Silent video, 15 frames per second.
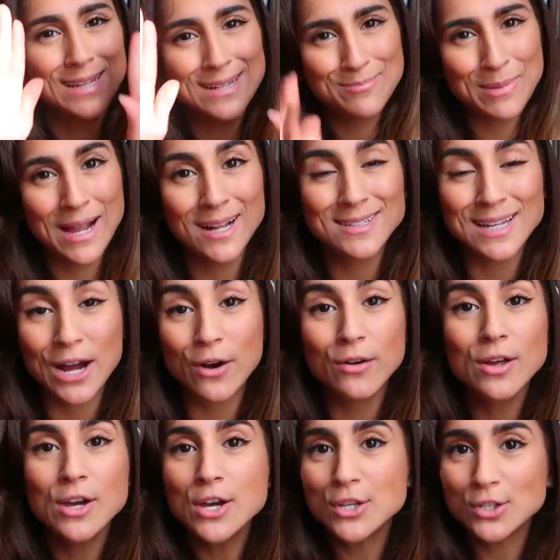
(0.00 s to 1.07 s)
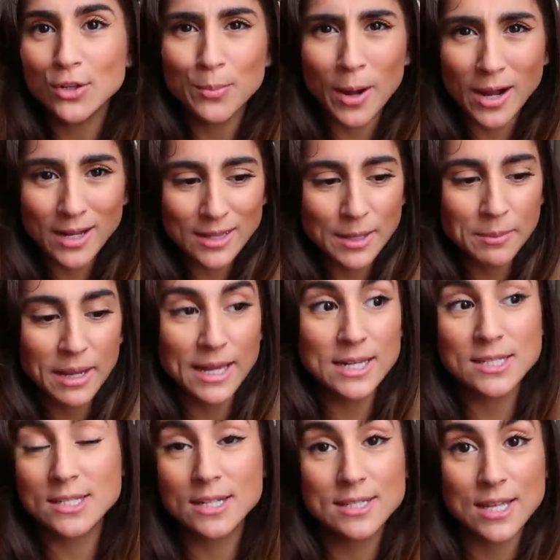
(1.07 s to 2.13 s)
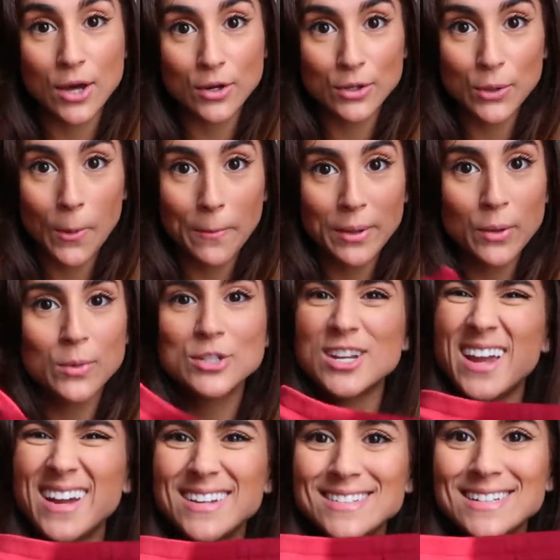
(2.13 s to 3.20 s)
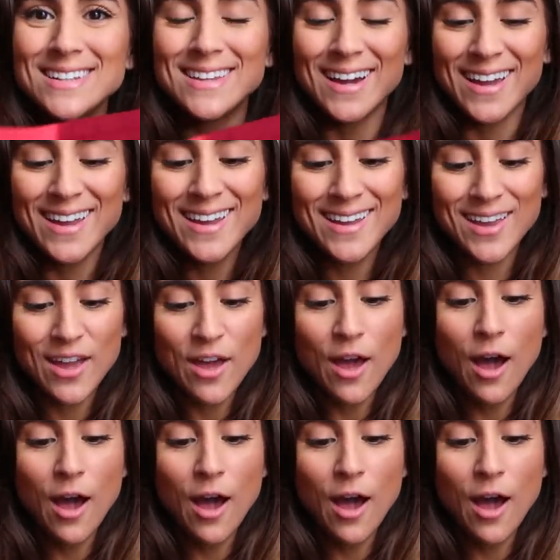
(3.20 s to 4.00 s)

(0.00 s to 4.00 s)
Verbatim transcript: like back down. So the pocket lip kind of sticks out a little bit, which I actually like.